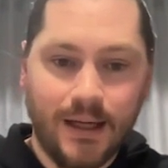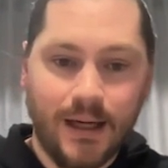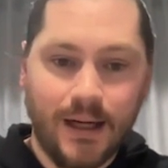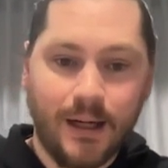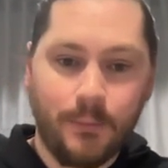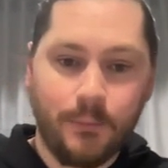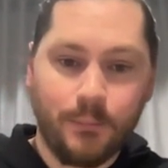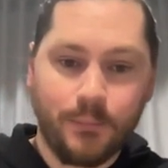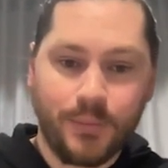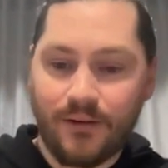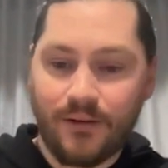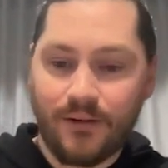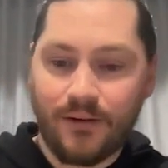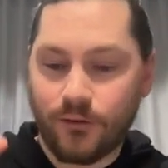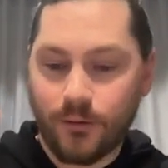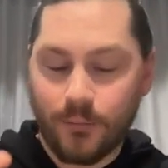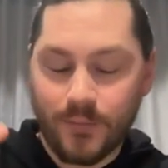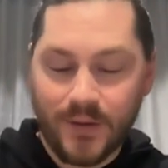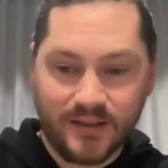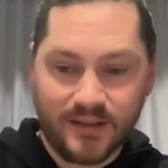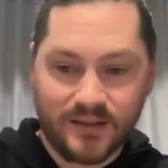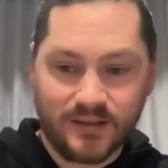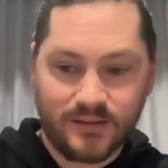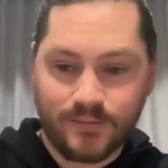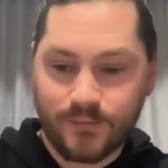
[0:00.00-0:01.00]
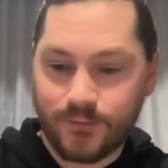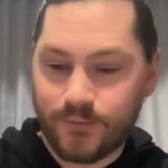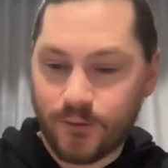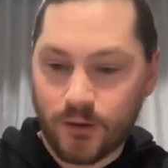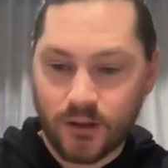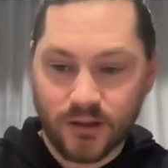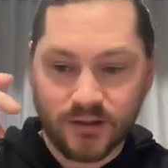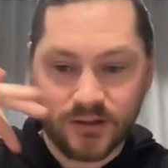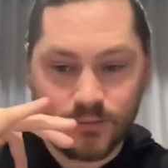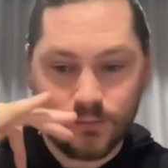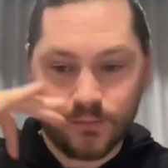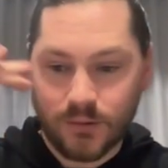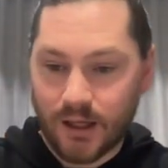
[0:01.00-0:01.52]
platform. That's
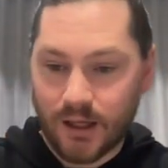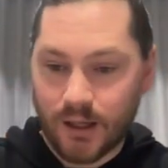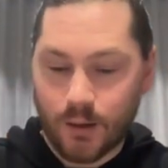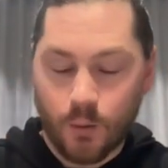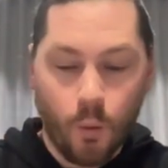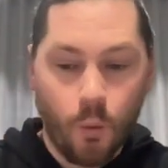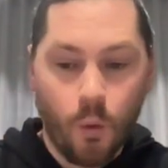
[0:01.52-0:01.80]
first, like